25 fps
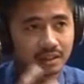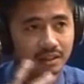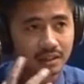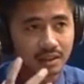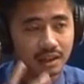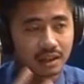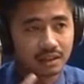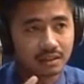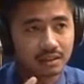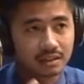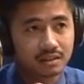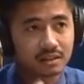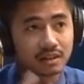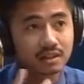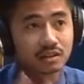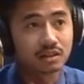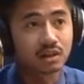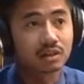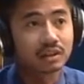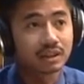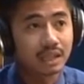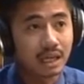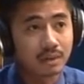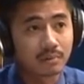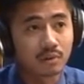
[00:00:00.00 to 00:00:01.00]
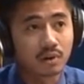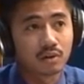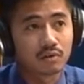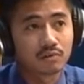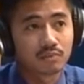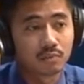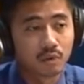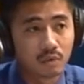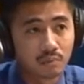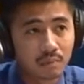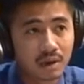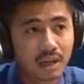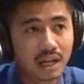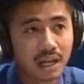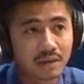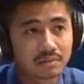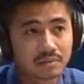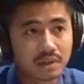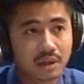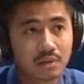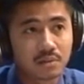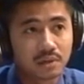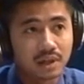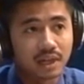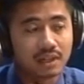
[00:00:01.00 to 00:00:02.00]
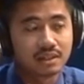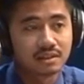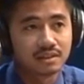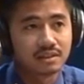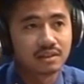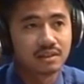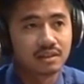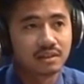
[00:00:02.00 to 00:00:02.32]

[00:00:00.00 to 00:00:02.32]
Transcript: categories or type of mobile app that we can